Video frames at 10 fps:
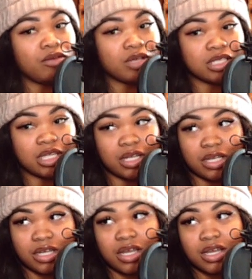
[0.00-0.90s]
was
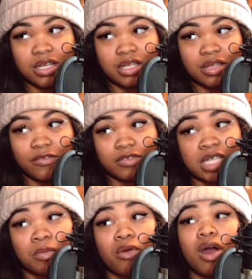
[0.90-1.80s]
the
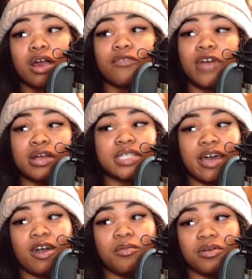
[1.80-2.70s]
Summer Walker first
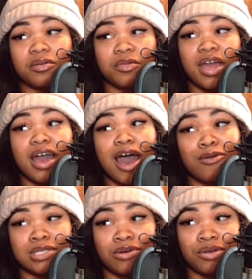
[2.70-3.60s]
album. Okay. I
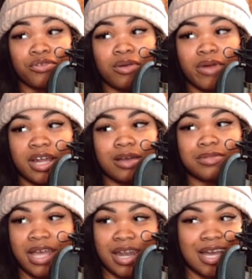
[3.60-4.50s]
was going through a breakup
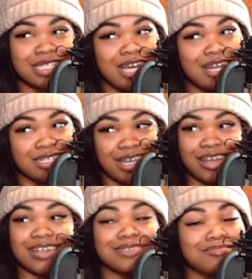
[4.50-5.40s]
then. I said this nigga
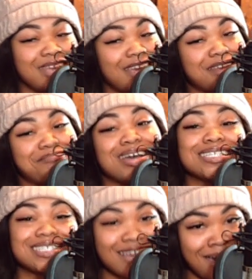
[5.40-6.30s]
didn't he didn't
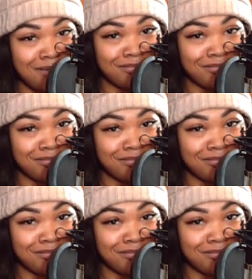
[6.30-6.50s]
messed up.